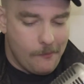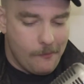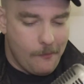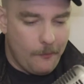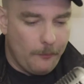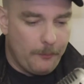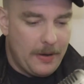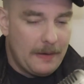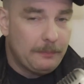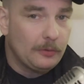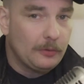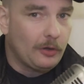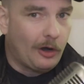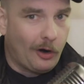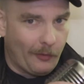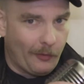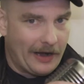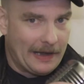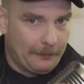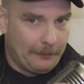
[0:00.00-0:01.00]
people are
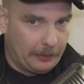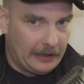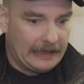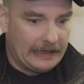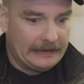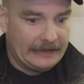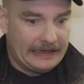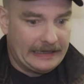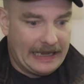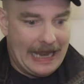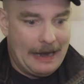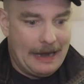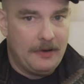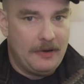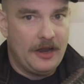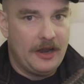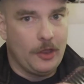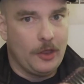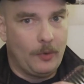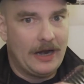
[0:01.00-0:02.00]
already playing the game
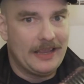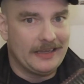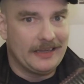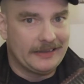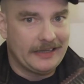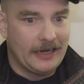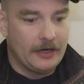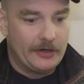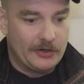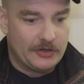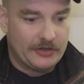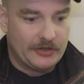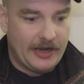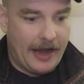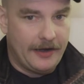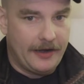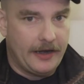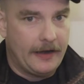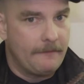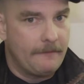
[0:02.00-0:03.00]
in the way that they
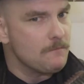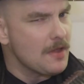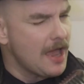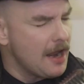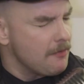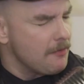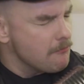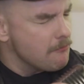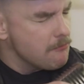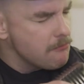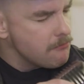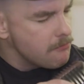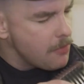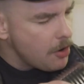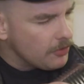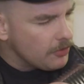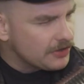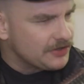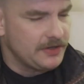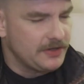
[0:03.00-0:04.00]
understand it, and
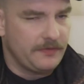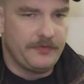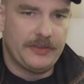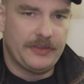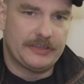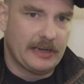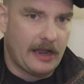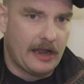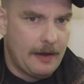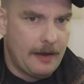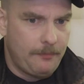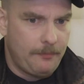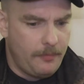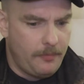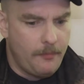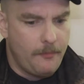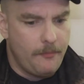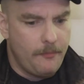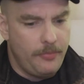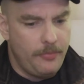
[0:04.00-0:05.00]
most of the time,
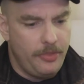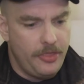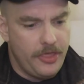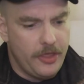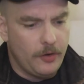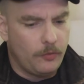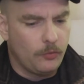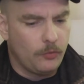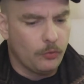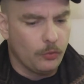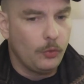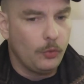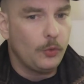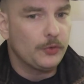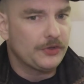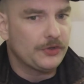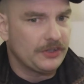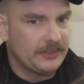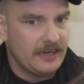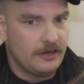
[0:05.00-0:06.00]
the rules
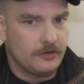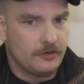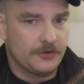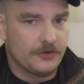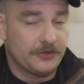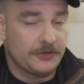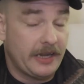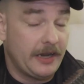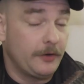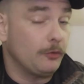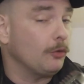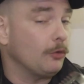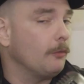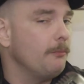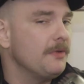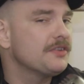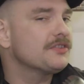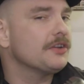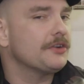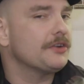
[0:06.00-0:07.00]
that they understand or
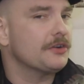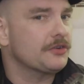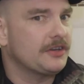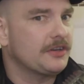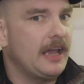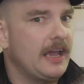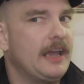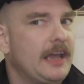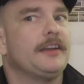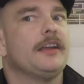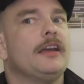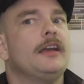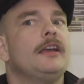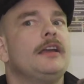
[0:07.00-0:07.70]
misunderstand,